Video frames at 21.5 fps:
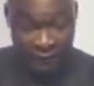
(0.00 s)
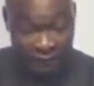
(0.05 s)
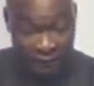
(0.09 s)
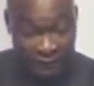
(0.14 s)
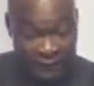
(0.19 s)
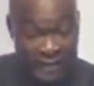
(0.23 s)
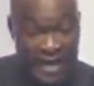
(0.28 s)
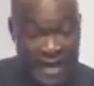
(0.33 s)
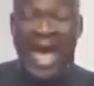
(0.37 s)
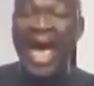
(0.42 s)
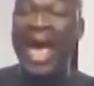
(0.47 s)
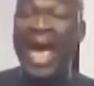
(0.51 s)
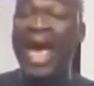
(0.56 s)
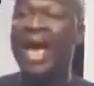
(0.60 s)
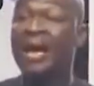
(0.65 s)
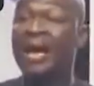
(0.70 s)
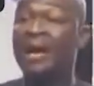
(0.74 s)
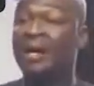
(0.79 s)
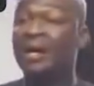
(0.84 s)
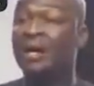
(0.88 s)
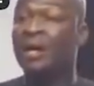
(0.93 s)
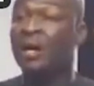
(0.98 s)
The
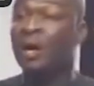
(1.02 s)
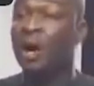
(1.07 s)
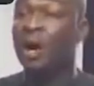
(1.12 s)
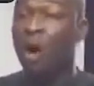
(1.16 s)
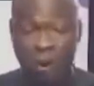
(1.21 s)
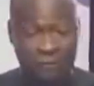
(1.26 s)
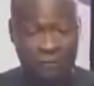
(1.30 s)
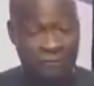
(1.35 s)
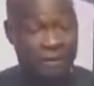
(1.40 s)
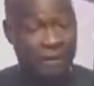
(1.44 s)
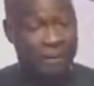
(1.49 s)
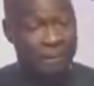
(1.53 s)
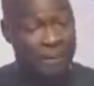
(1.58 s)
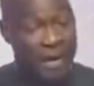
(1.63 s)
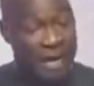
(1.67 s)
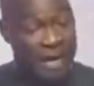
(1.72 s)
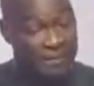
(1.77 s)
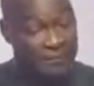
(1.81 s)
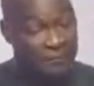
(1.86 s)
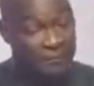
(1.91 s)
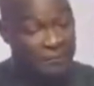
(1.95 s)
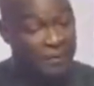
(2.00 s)
fear of the
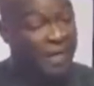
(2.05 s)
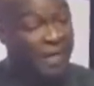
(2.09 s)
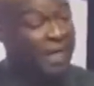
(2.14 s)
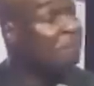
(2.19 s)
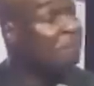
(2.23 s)
past.